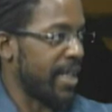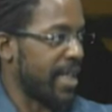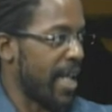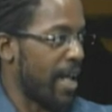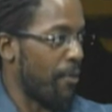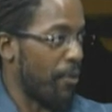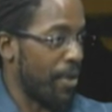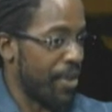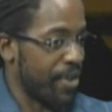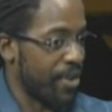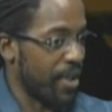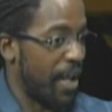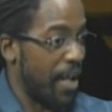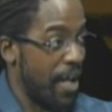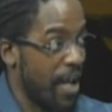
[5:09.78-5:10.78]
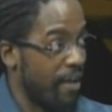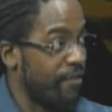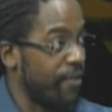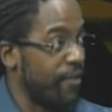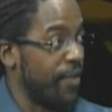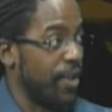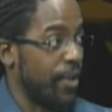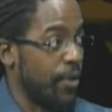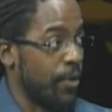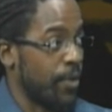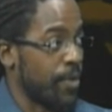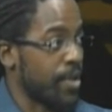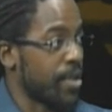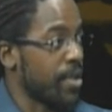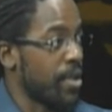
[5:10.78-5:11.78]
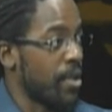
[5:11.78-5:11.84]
that with enough of those,